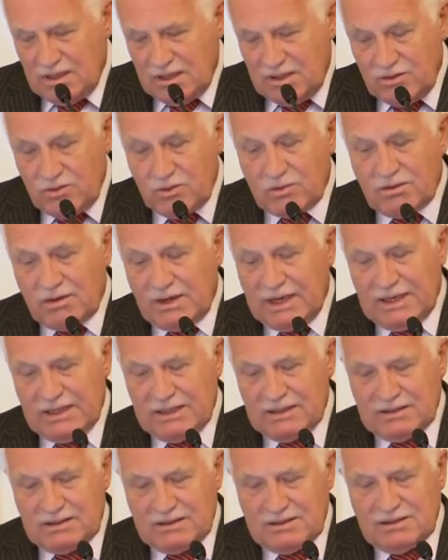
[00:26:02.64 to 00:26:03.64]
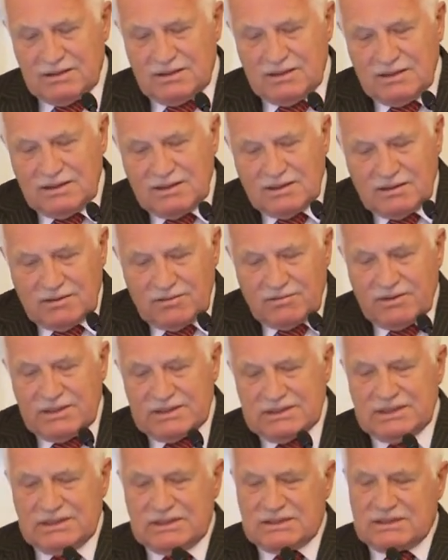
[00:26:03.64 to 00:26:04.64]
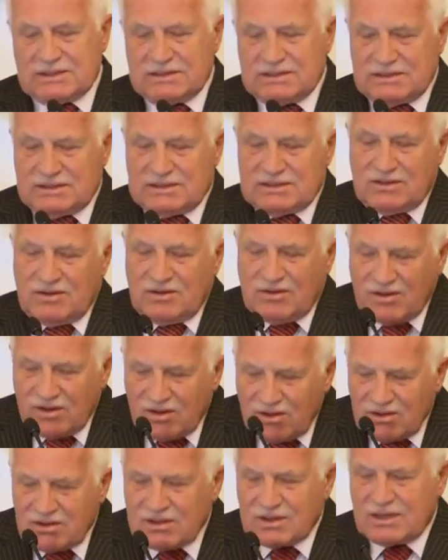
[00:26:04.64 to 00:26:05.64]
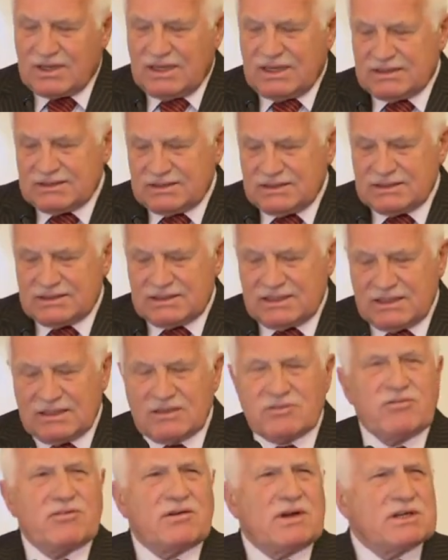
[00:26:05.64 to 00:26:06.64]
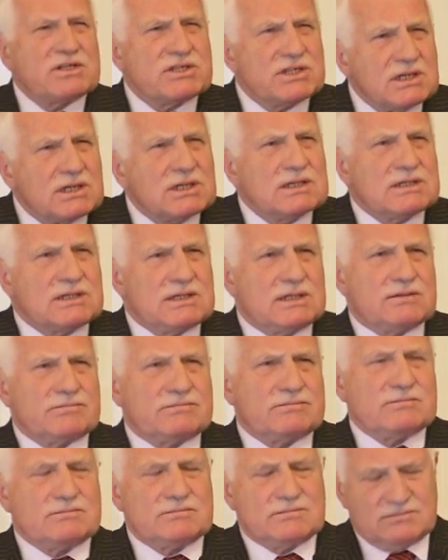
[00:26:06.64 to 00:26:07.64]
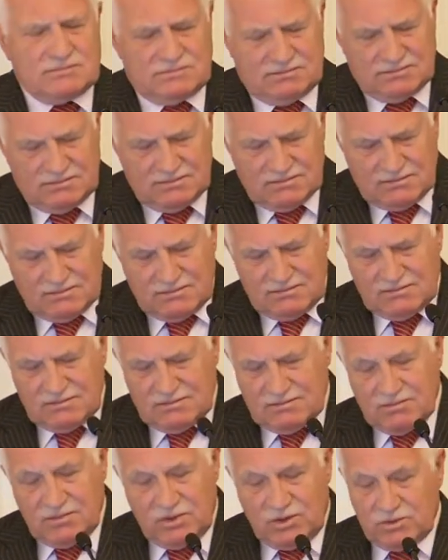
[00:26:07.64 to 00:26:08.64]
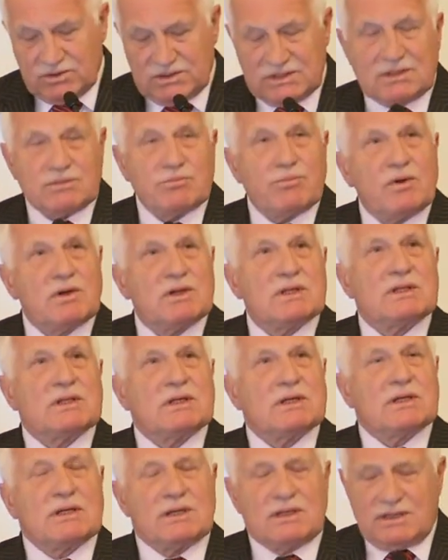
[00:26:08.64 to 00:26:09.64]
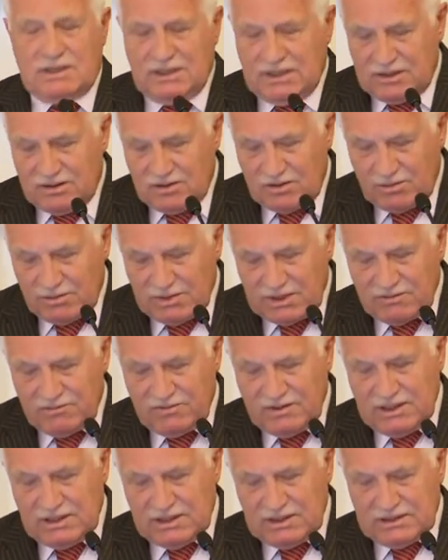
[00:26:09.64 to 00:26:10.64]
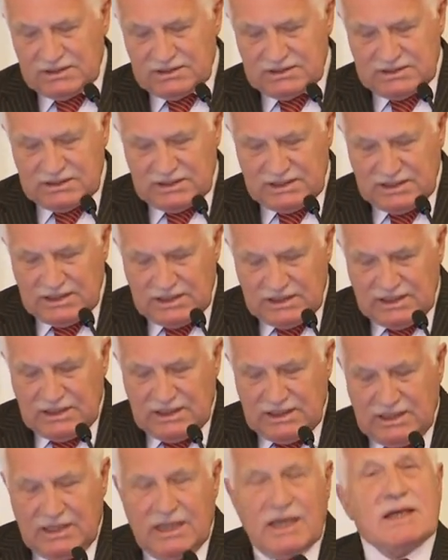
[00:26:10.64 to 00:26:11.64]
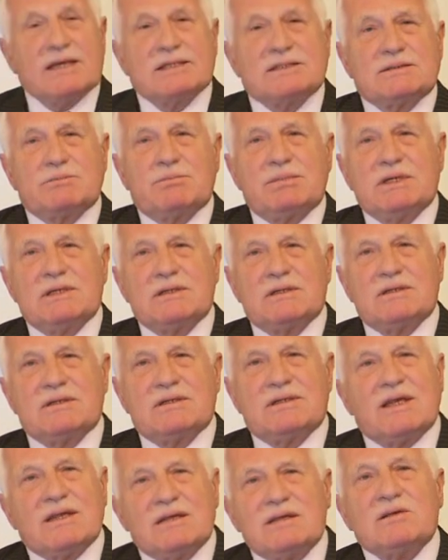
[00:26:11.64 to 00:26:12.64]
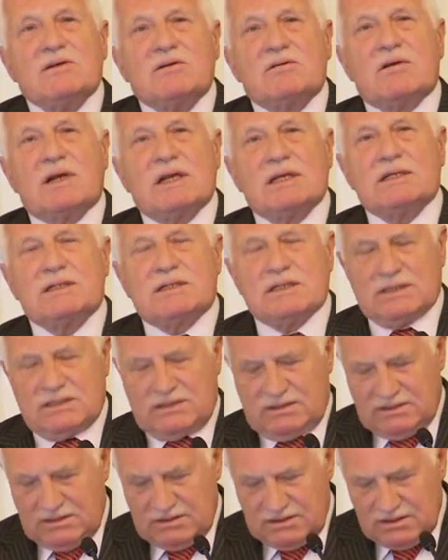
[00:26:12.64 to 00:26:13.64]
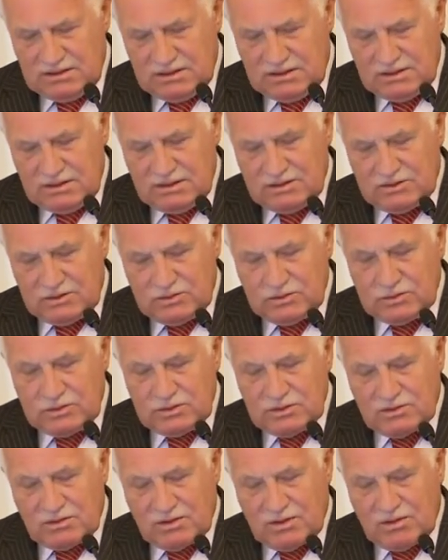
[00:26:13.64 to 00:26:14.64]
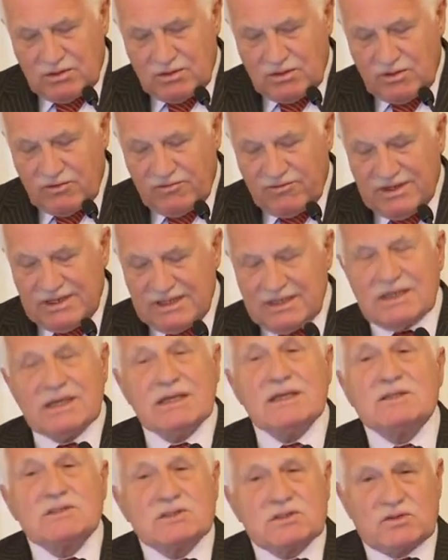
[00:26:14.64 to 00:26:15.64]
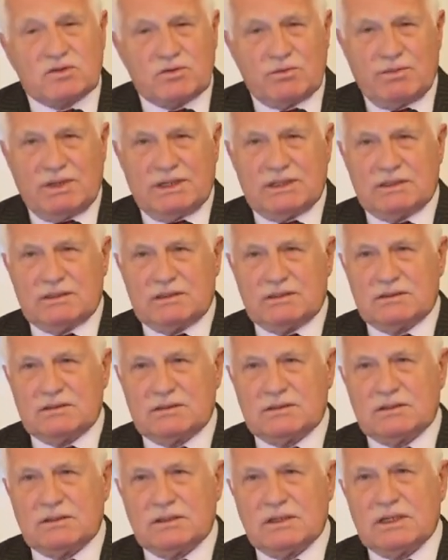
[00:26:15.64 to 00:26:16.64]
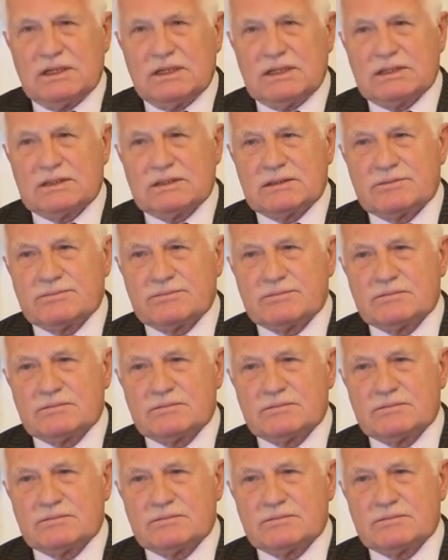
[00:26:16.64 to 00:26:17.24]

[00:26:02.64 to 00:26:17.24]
Ukraine, with its long existing fragility, both in political and economic fields, has been denigrated to the role of an instrument in it.